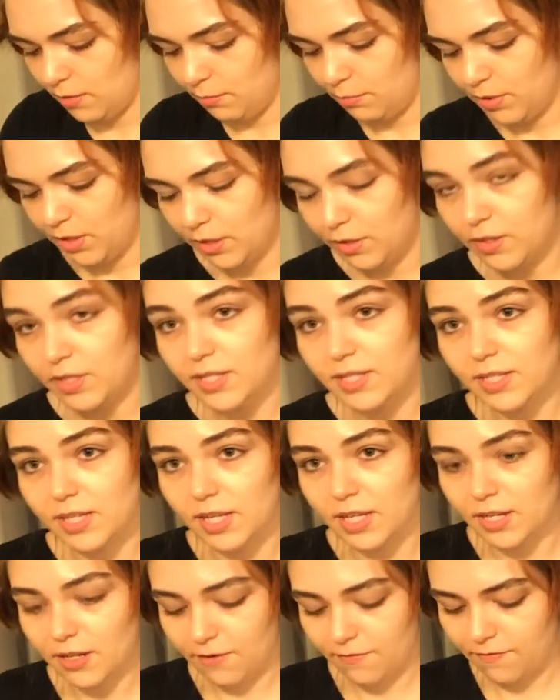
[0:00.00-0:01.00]
peel the
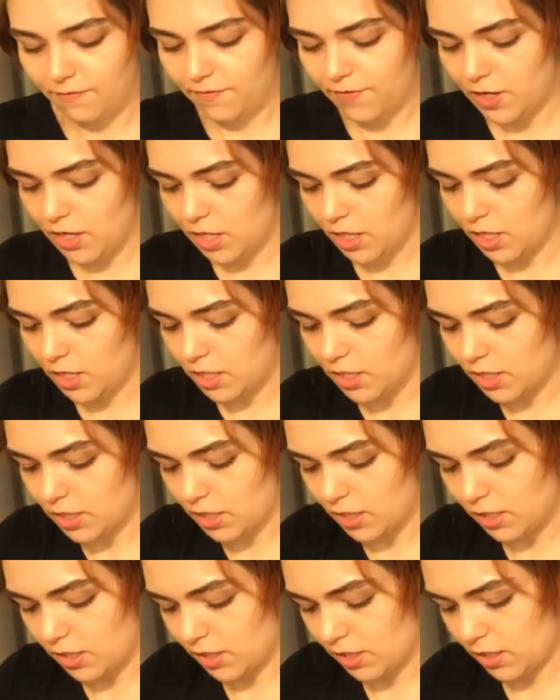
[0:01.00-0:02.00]
skin
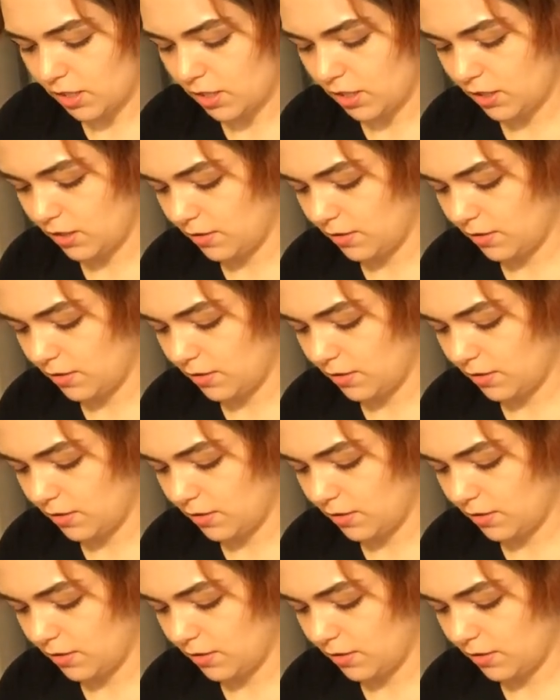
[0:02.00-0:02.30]
first.